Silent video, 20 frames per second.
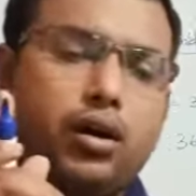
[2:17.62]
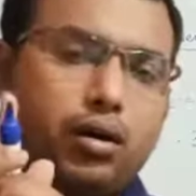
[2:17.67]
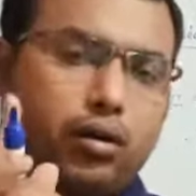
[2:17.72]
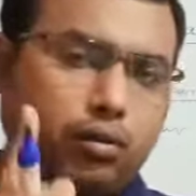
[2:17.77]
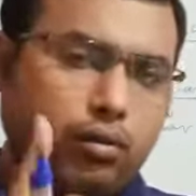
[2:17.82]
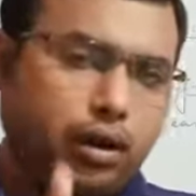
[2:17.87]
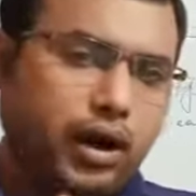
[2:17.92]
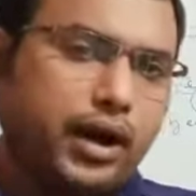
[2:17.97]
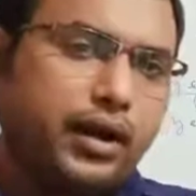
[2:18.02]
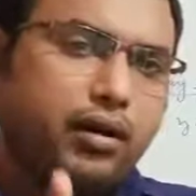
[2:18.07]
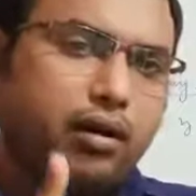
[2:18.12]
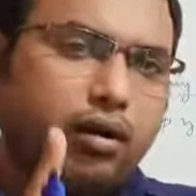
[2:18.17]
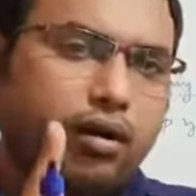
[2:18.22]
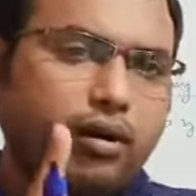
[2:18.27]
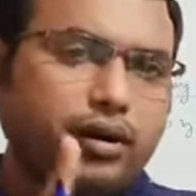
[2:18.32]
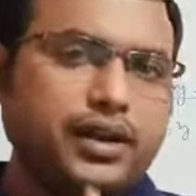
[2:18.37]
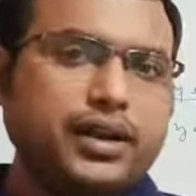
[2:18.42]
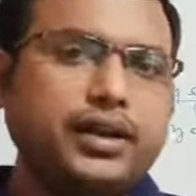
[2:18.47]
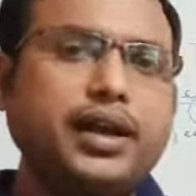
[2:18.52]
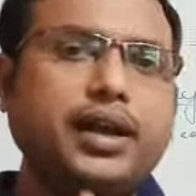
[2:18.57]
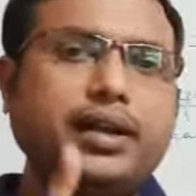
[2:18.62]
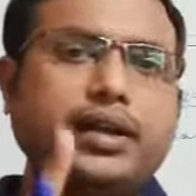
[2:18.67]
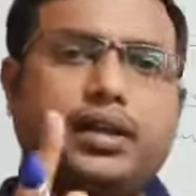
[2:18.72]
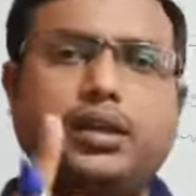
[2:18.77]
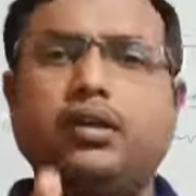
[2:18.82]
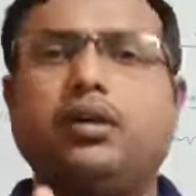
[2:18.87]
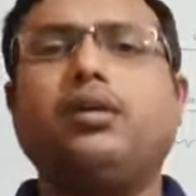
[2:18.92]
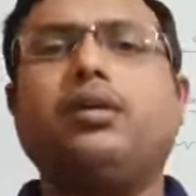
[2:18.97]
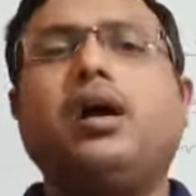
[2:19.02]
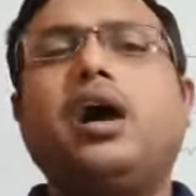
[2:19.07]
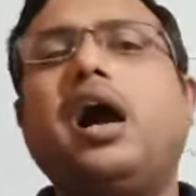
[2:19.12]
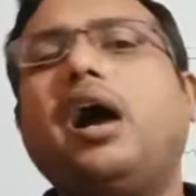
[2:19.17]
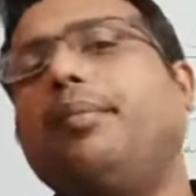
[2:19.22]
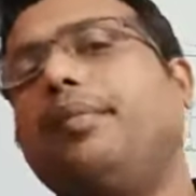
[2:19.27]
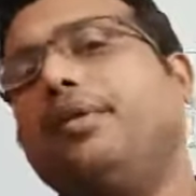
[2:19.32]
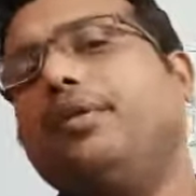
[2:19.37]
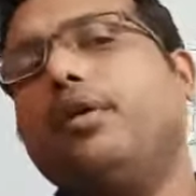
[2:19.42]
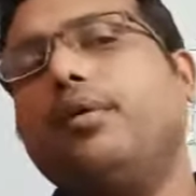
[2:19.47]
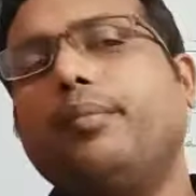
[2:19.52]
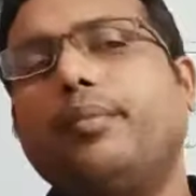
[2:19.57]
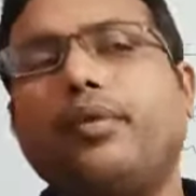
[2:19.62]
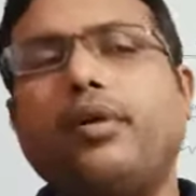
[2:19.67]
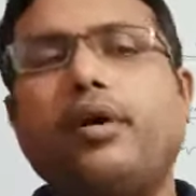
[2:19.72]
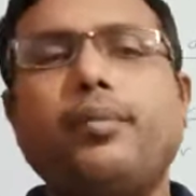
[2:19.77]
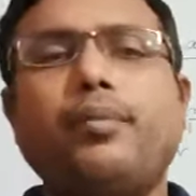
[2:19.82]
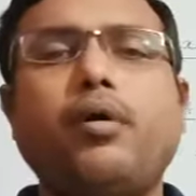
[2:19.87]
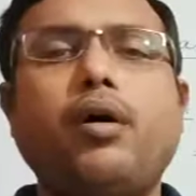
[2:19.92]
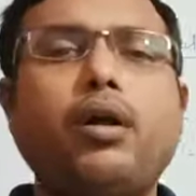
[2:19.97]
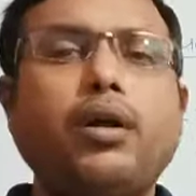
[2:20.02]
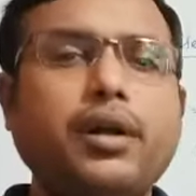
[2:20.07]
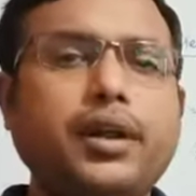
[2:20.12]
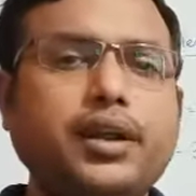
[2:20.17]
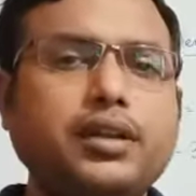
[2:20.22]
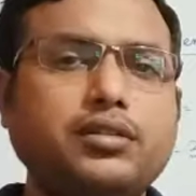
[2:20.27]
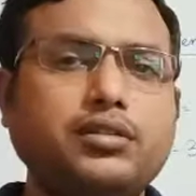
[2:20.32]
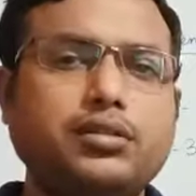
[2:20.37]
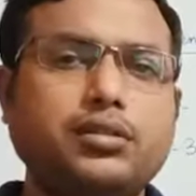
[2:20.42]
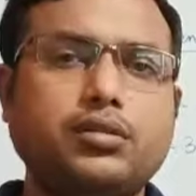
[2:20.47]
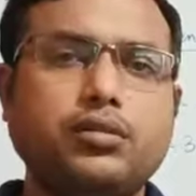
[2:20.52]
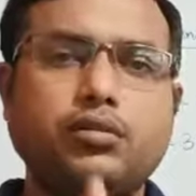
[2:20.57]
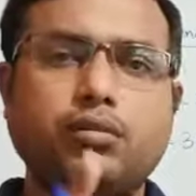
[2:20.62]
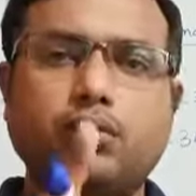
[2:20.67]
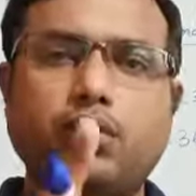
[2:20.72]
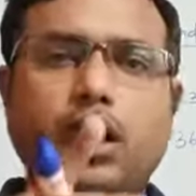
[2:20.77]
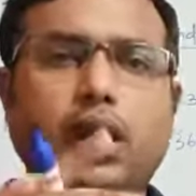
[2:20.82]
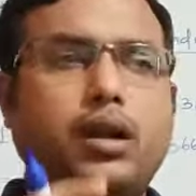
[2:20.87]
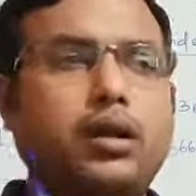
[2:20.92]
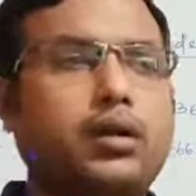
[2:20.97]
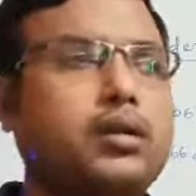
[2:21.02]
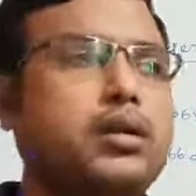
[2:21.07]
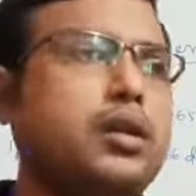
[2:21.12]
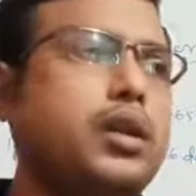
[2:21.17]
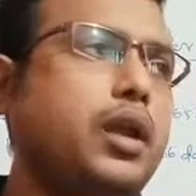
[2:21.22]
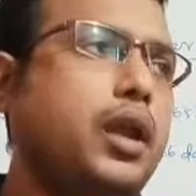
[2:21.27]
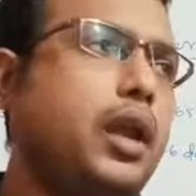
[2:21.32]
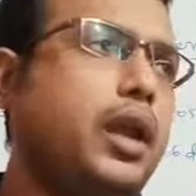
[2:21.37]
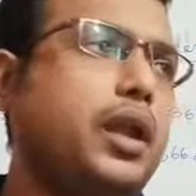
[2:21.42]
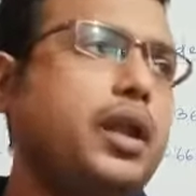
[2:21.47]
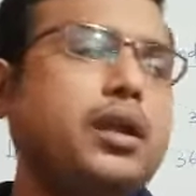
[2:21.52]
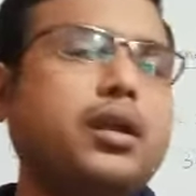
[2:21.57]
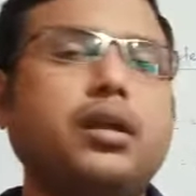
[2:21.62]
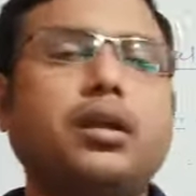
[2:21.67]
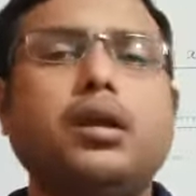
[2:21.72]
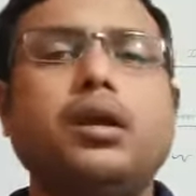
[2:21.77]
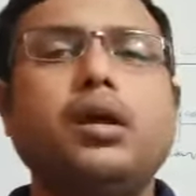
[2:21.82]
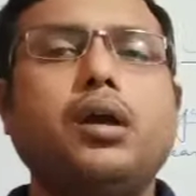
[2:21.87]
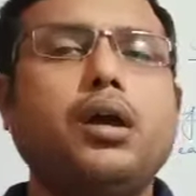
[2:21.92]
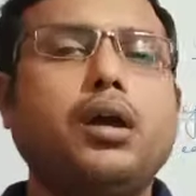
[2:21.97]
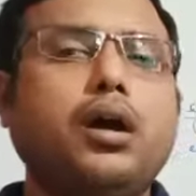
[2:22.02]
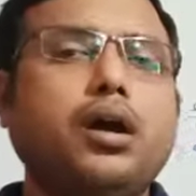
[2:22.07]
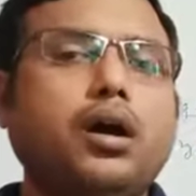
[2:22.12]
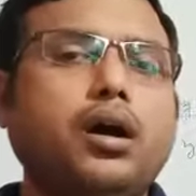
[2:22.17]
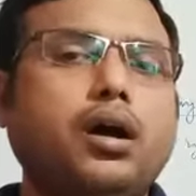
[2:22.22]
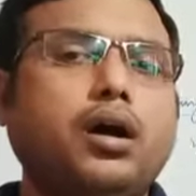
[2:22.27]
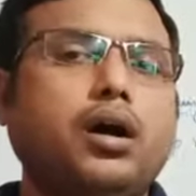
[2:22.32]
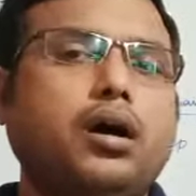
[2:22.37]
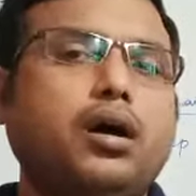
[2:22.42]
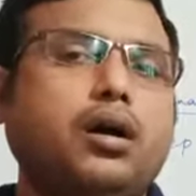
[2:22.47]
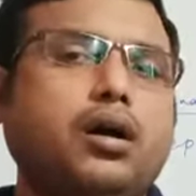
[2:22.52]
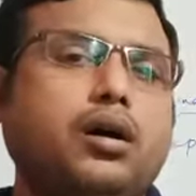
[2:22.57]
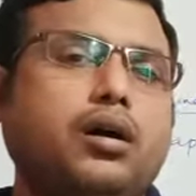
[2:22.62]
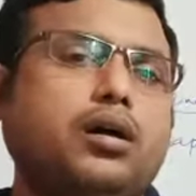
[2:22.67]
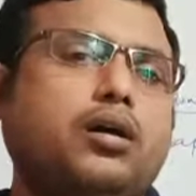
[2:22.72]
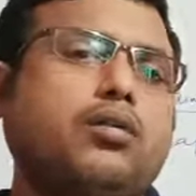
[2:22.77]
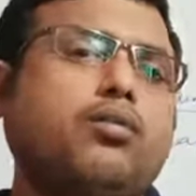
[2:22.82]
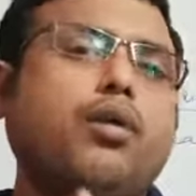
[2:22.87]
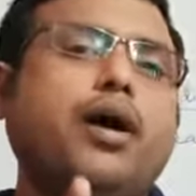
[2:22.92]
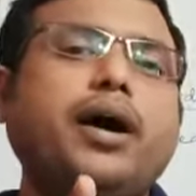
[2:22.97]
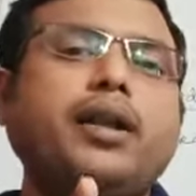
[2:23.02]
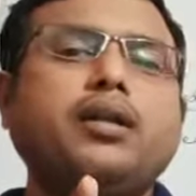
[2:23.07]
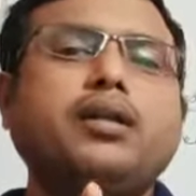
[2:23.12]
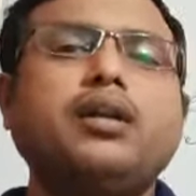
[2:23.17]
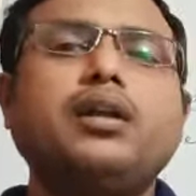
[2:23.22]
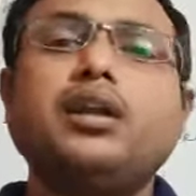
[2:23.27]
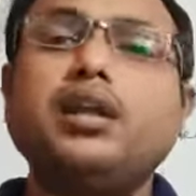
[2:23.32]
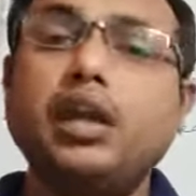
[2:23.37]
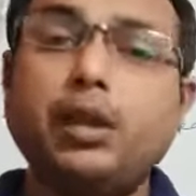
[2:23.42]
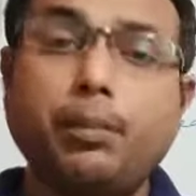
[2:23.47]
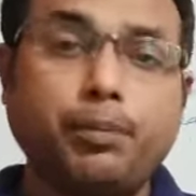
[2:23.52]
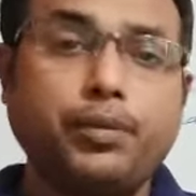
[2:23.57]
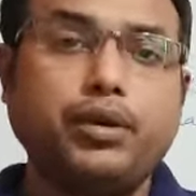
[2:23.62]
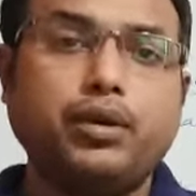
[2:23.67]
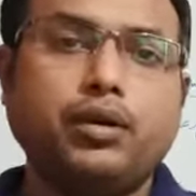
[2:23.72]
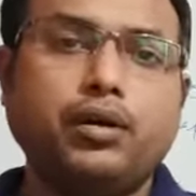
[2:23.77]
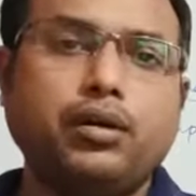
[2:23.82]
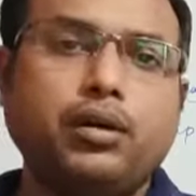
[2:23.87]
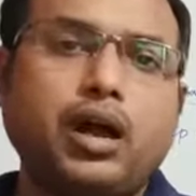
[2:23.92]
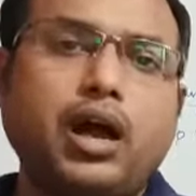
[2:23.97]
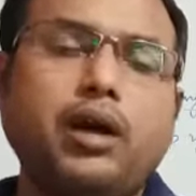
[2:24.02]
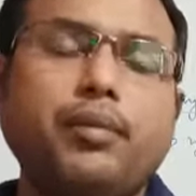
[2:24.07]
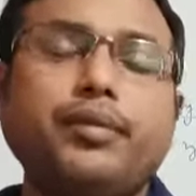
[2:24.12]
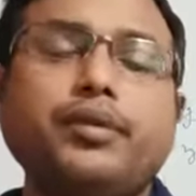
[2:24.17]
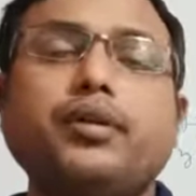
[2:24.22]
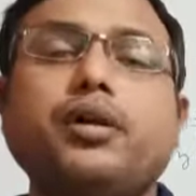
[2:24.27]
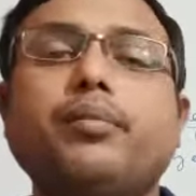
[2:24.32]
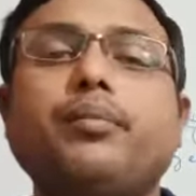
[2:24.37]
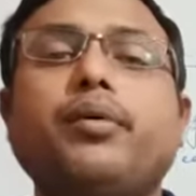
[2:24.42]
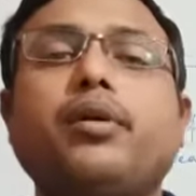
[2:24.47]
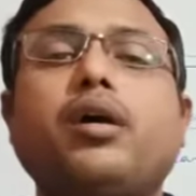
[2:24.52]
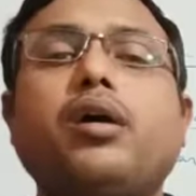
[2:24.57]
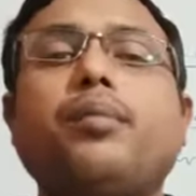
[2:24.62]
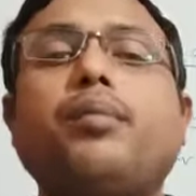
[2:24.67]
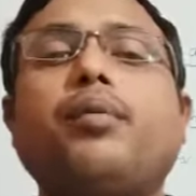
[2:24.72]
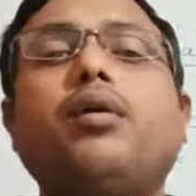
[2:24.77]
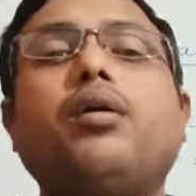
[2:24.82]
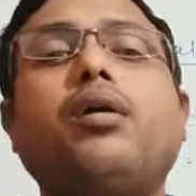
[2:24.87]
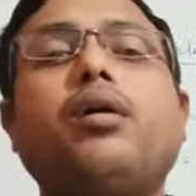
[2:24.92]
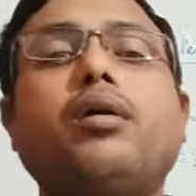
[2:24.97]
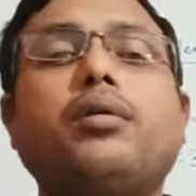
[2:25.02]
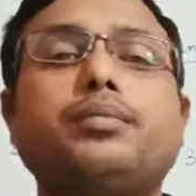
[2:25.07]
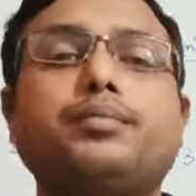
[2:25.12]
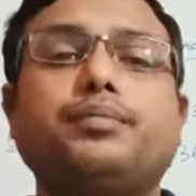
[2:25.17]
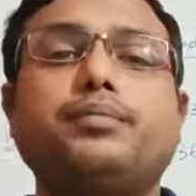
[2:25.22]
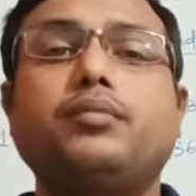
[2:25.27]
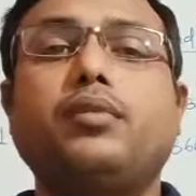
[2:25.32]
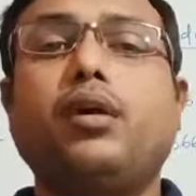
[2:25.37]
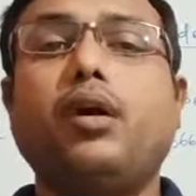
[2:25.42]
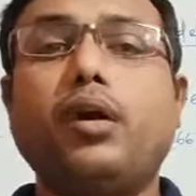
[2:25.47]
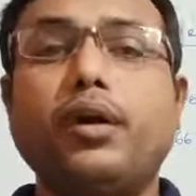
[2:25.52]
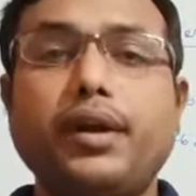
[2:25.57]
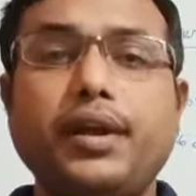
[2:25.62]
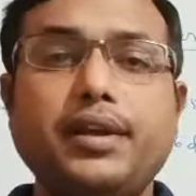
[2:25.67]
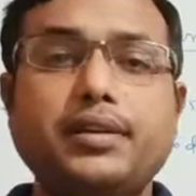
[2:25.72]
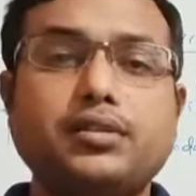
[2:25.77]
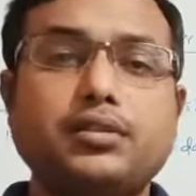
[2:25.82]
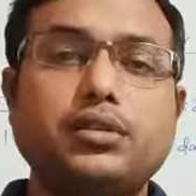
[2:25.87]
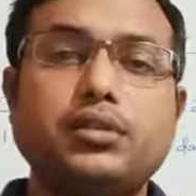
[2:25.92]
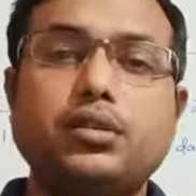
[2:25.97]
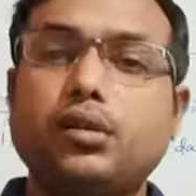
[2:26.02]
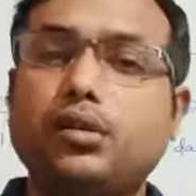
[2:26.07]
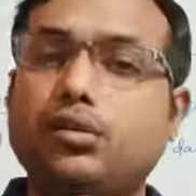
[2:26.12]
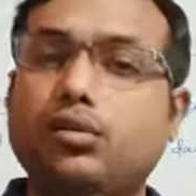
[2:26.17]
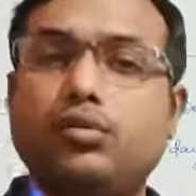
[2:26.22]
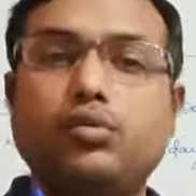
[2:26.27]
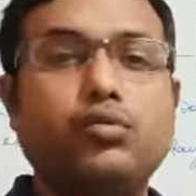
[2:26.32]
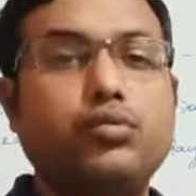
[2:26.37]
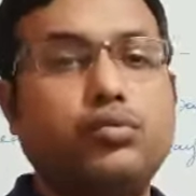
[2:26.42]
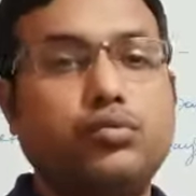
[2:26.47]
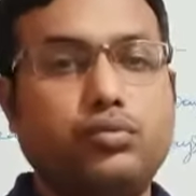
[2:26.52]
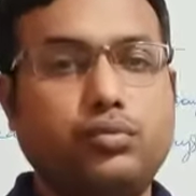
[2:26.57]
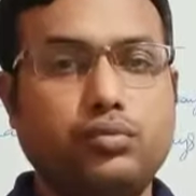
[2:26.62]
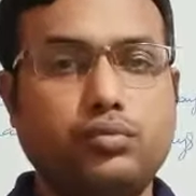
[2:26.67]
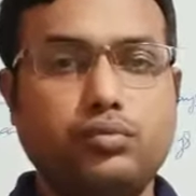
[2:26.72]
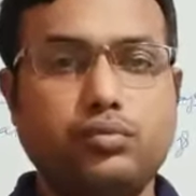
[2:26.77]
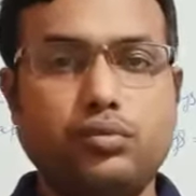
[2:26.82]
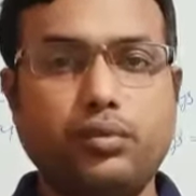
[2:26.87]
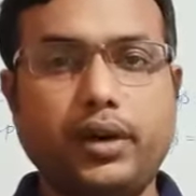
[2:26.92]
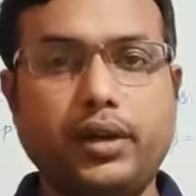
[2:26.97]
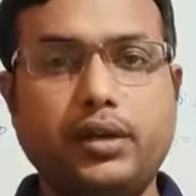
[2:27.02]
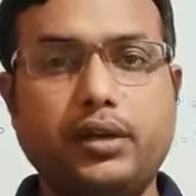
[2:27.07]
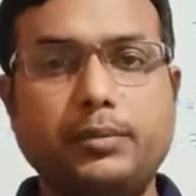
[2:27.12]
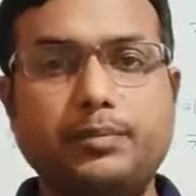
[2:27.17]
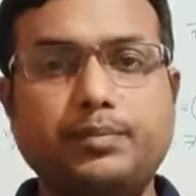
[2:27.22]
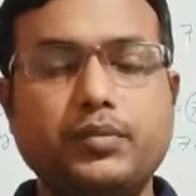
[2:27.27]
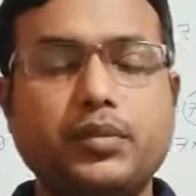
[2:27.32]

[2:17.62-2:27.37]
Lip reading: one ordinary year, how many number of odd days? 1. In one leap year, how many number of odd days? 2. Right.